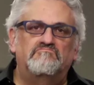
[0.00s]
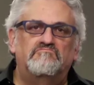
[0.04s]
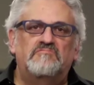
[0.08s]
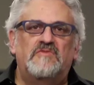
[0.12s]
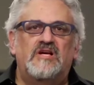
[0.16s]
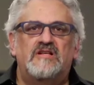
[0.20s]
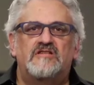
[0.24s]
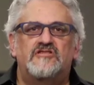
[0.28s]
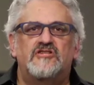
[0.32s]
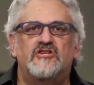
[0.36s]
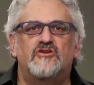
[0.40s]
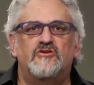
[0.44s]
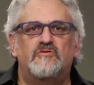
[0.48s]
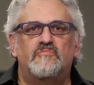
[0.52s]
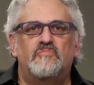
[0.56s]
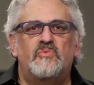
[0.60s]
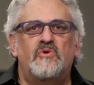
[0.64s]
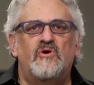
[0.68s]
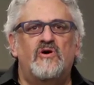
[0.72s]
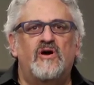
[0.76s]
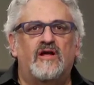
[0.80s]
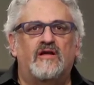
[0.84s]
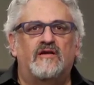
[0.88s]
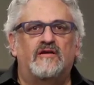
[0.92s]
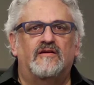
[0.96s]
Well, that's a good
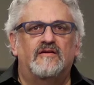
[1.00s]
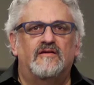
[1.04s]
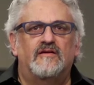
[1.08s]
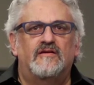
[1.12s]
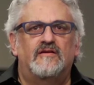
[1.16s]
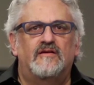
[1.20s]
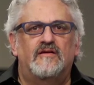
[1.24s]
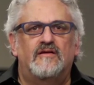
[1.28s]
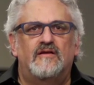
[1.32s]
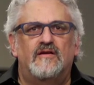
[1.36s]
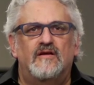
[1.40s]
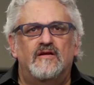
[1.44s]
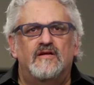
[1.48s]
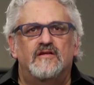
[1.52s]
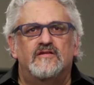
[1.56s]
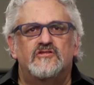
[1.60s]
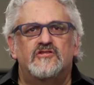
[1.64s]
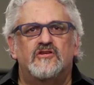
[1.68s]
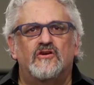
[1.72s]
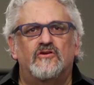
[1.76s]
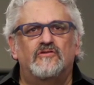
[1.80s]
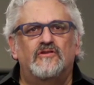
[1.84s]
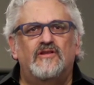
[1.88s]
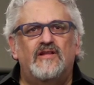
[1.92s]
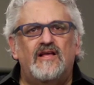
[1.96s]
point.
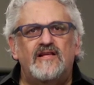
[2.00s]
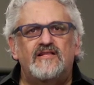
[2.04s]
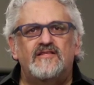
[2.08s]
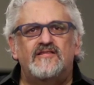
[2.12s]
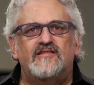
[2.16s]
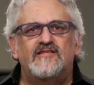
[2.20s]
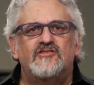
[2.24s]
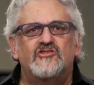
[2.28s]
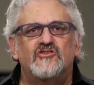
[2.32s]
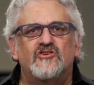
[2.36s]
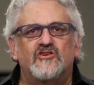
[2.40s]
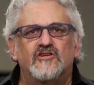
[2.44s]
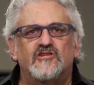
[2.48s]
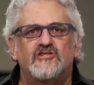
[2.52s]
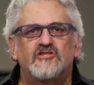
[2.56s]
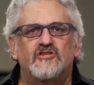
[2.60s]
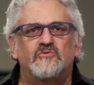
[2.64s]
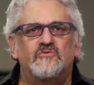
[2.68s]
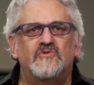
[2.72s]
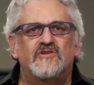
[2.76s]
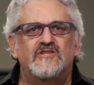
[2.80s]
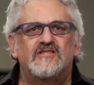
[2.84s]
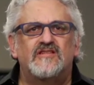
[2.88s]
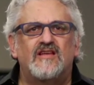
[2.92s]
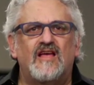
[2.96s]
So let's start
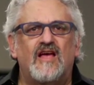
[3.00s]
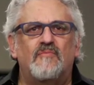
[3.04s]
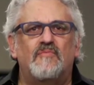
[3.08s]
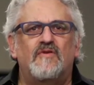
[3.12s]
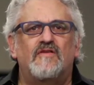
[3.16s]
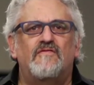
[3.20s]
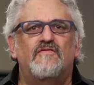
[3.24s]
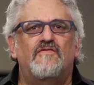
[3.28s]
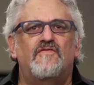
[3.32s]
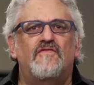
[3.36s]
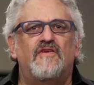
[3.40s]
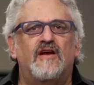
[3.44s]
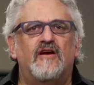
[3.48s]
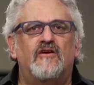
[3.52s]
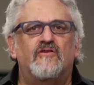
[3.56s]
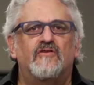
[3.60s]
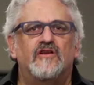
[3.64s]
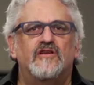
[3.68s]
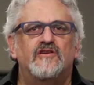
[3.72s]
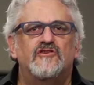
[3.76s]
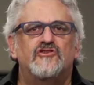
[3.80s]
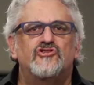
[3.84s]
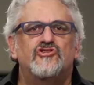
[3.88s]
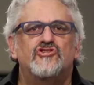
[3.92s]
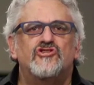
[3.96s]
to examine
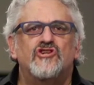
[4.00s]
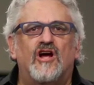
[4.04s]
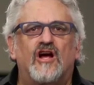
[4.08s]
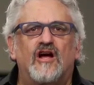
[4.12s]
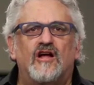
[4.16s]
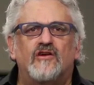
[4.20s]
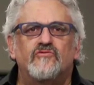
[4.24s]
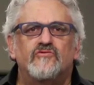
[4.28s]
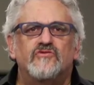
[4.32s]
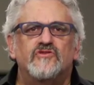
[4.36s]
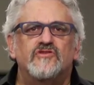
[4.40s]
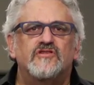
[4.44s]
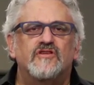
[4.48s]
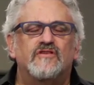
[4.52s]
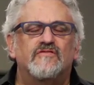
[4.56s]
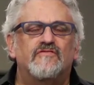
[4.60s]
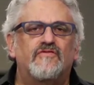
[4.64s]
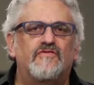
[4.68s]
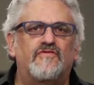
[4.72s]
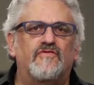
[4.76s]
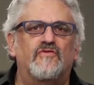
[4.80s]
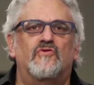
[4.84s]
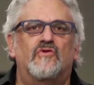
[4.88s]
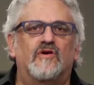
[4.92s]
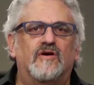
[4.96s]
various genres and
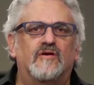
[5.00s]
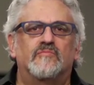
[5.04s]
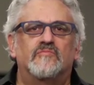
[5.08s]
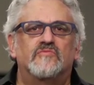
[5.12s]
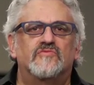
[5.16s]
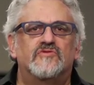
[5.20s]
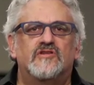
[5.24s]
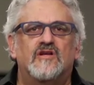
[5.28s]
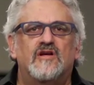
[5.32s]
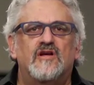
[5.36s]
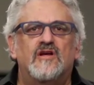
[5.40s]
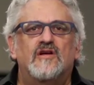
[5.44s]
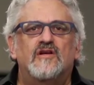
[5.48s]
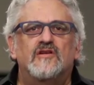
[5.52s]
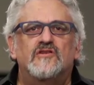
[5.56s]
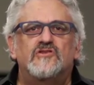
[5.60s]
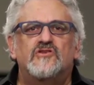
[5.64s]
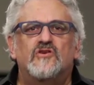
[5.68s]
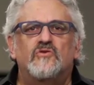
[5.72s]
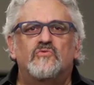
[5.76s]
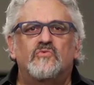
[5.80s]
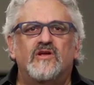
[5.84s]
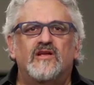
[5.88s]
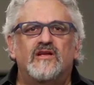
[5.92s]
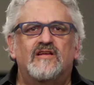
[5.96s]
forms
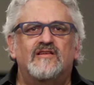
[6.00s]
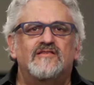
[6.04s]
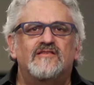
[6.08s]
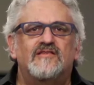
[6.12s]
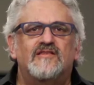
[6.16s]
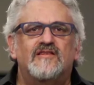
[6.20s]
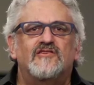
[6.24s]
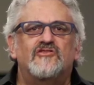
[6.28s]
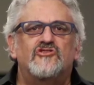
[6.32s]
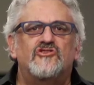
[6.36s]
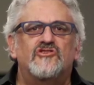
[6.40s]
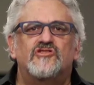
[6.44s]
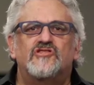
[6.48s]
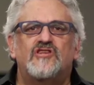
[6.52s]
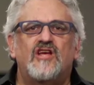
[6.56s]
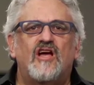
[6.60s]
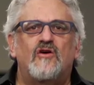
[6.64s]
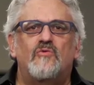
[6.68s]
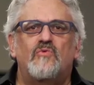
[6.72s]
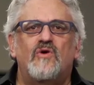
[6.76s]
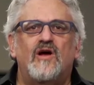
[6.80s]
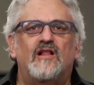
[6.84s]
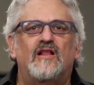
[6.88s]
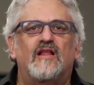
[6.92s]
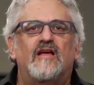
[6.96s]
so we can see just how
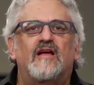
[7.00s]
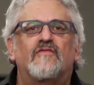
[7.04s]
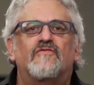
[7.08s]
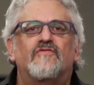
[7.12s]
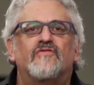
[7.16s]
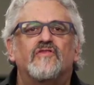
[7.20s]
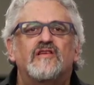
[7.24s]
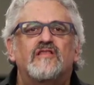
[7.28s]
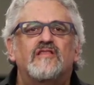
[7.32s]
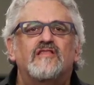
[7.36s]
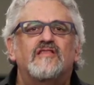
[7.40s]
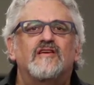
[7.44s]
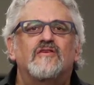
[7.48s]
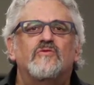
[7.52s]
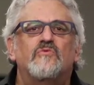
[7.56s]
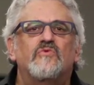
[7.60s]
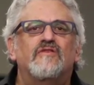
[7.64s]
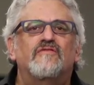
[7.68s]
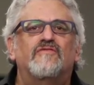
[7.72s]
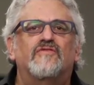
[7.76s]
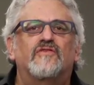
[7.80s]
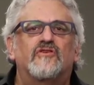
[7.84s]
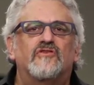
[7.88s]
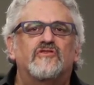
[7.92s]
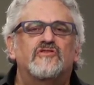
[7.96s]
well everything
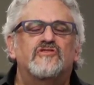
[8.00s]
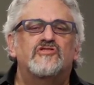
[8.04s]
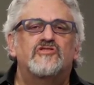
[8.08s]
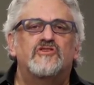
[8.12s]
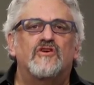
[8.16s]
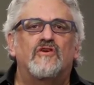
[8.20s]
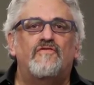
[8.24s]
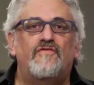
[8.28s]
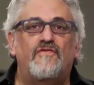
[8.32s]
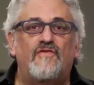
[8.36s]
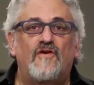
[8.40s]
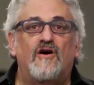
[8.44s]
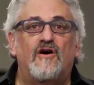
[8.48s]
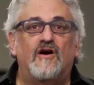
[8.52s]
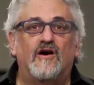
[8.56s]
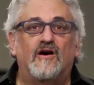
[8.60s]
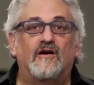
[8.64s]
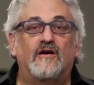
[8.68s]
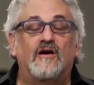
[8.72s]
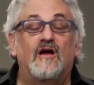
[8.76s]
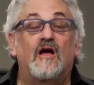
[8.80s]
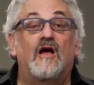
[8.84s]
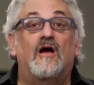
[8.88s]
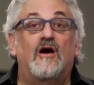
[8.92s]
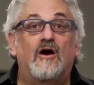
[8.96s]
we've learned so
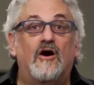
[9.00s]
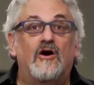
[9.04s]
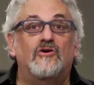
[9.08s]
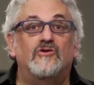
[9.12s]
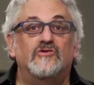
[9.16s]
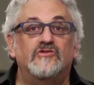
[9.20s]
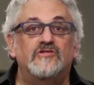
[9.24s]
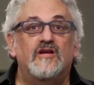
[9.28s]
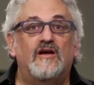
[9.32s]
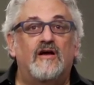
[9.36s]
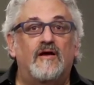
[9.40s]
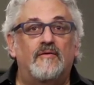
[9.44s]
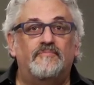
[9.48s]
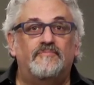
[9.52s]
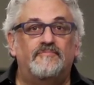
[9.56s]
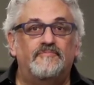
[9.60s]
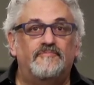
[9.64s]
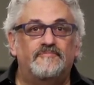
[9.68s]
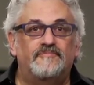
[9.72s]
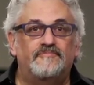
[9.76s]
far holds up.